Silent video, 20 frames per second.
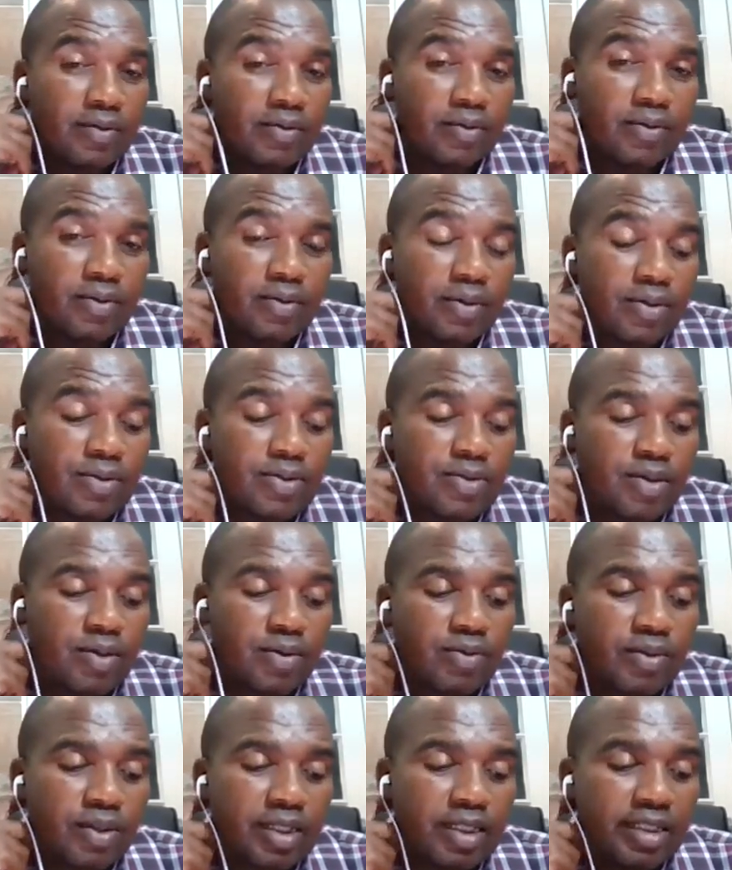We'll
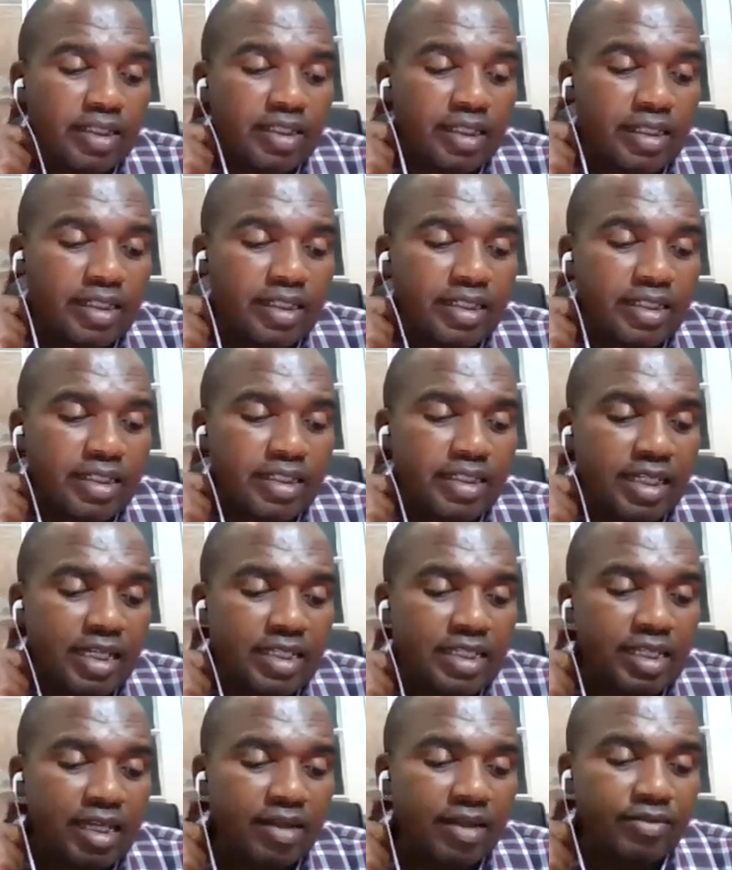also look at the
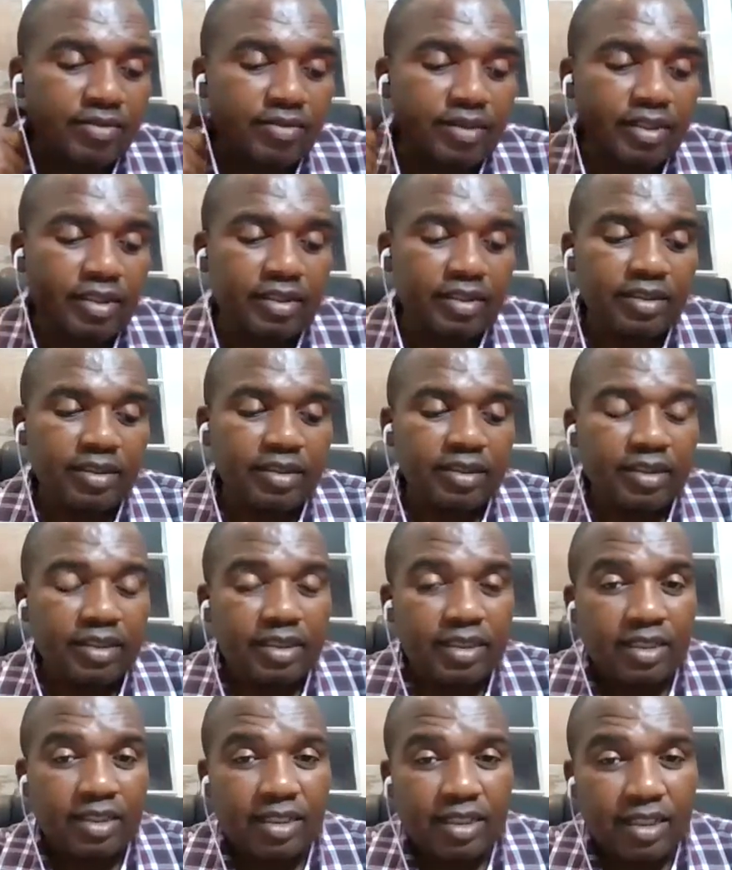literature survey,
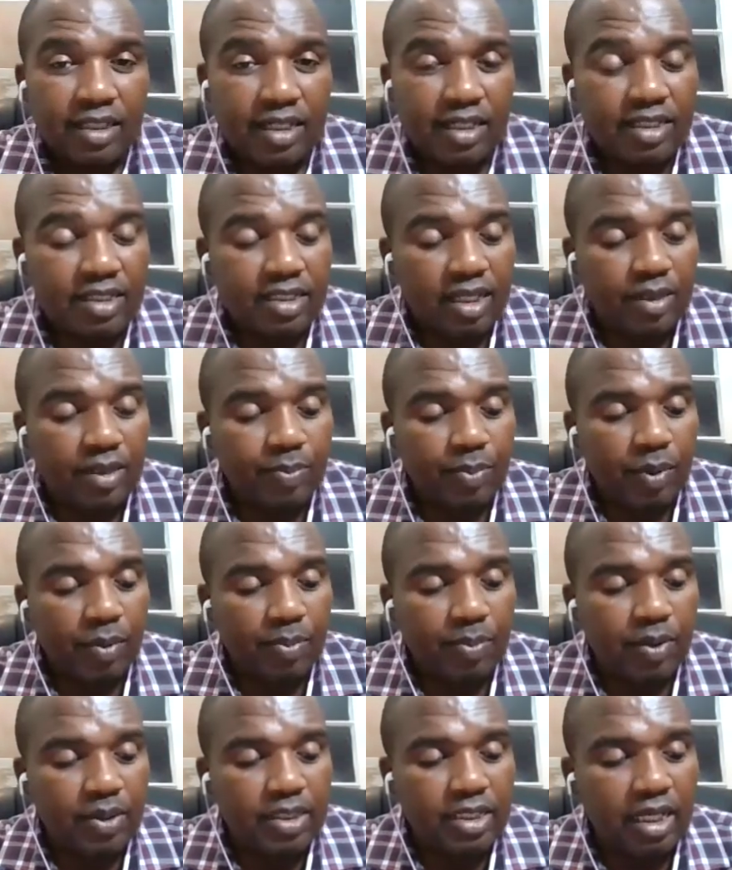research
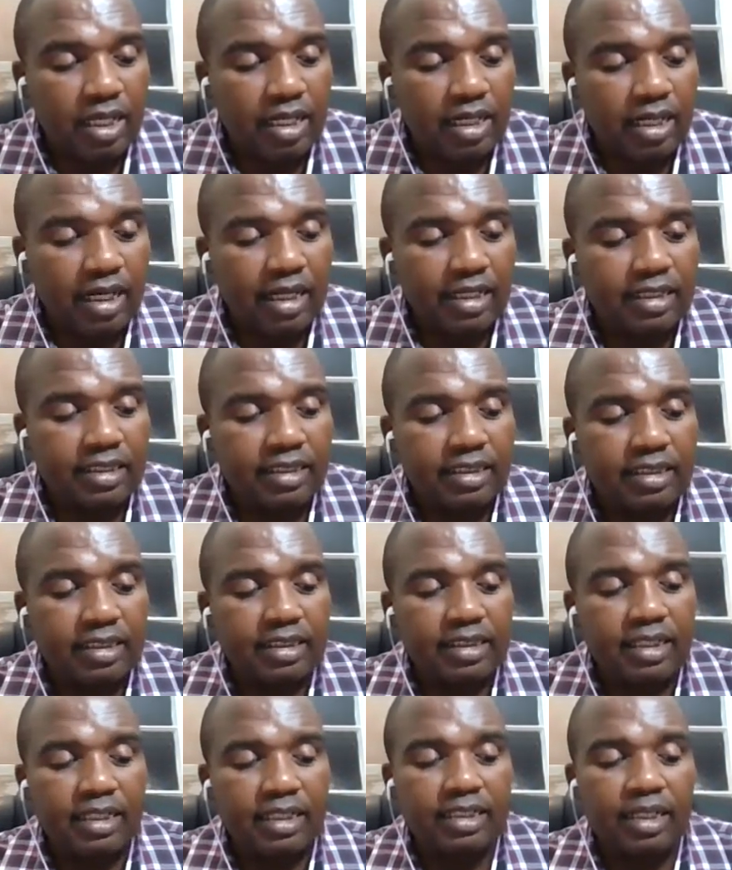proposal
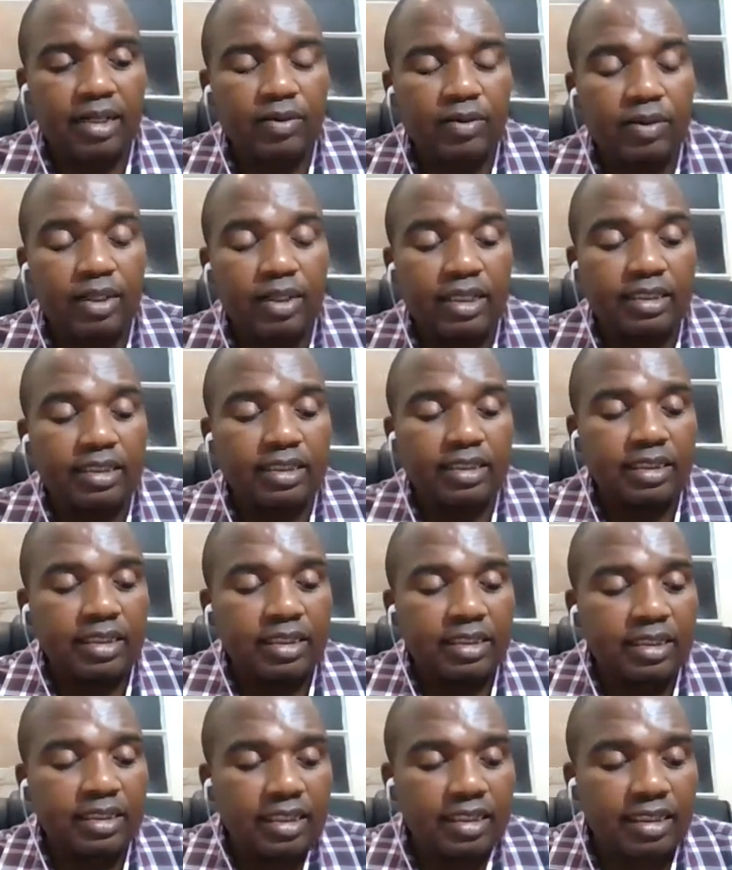writing, data collection
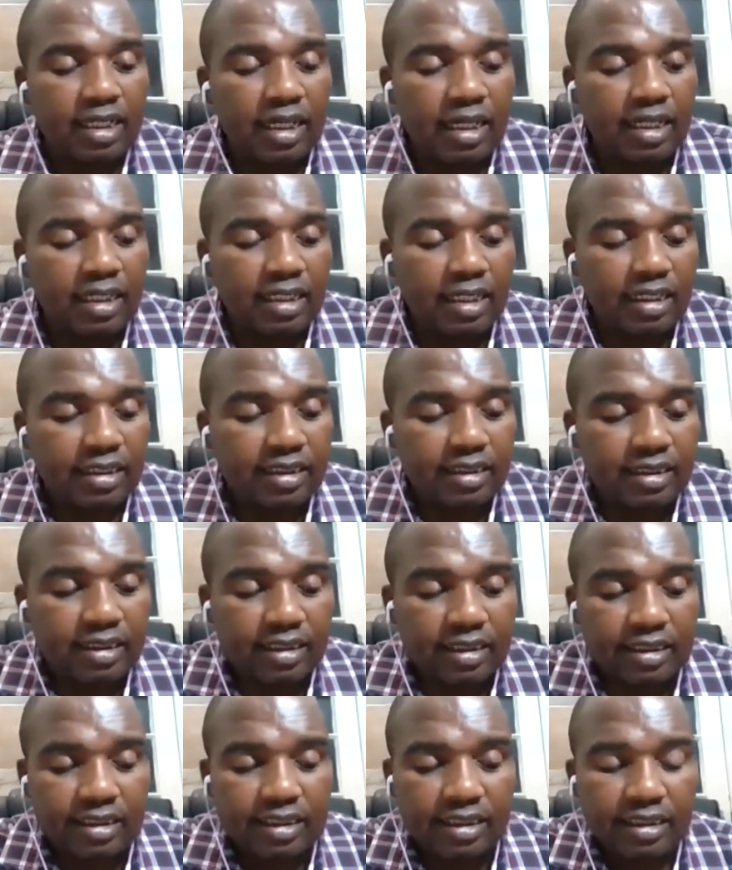and data
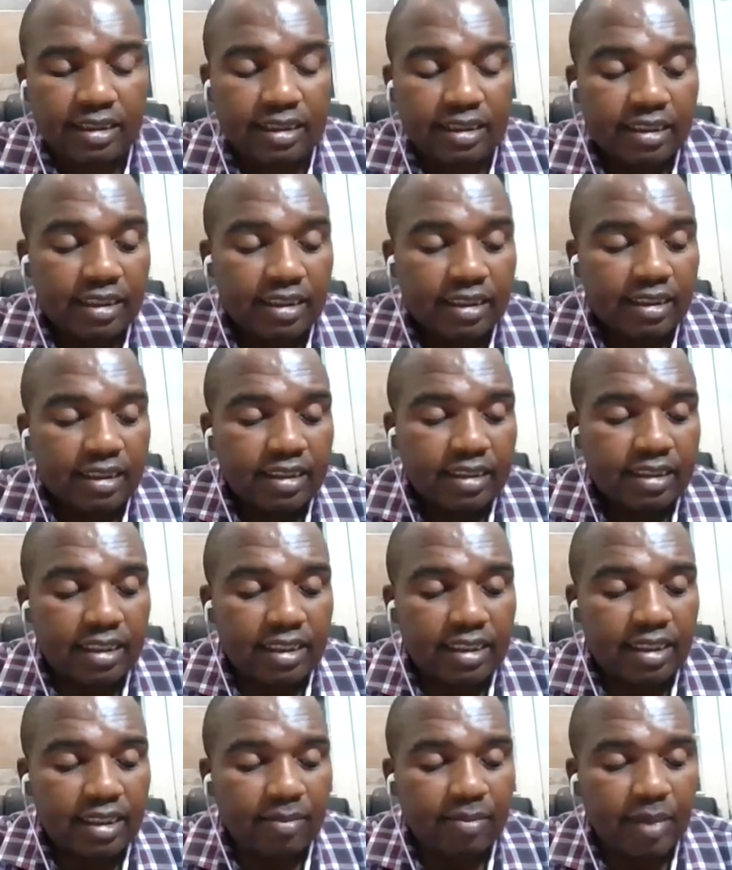analysis,
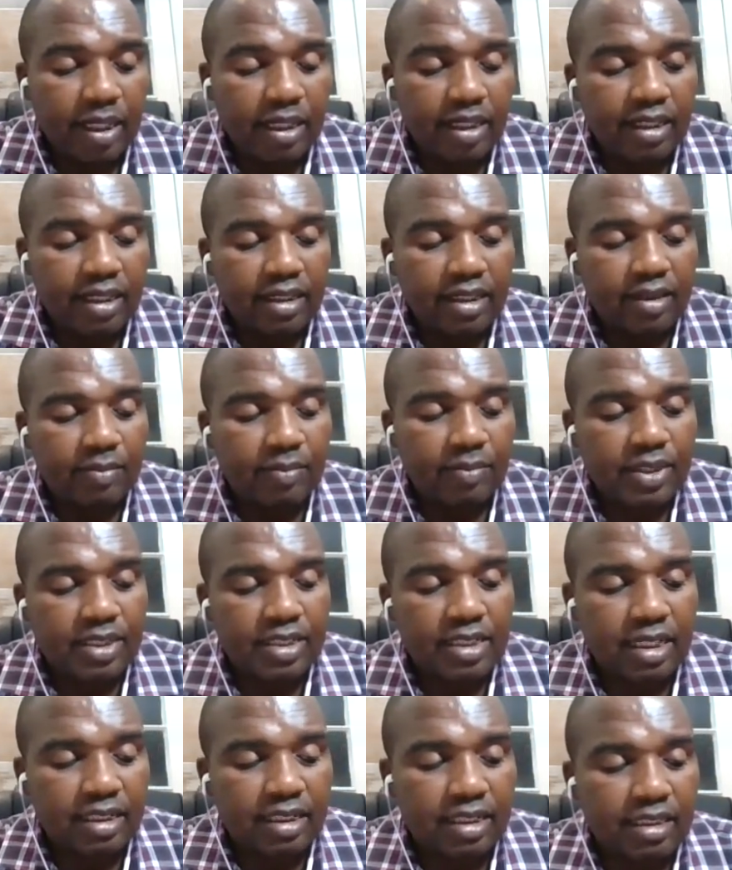data mining,
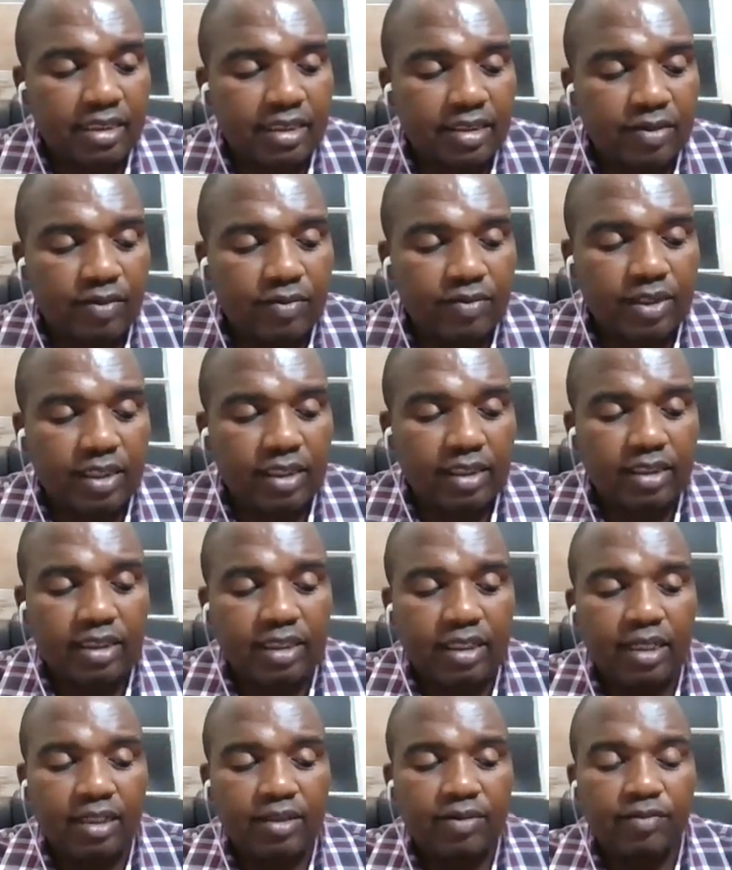presentation of
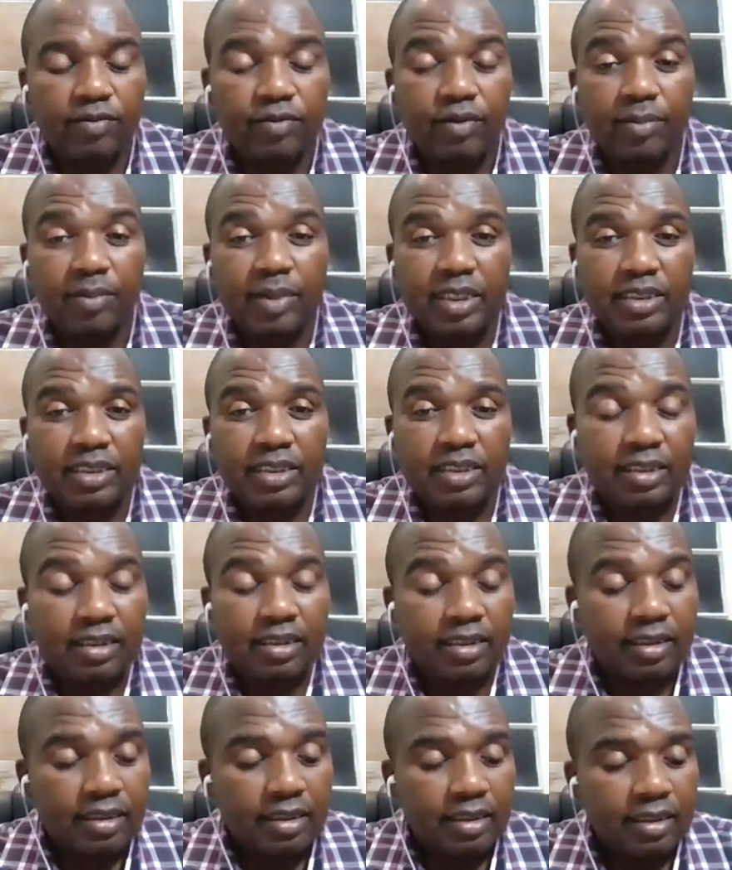technical information,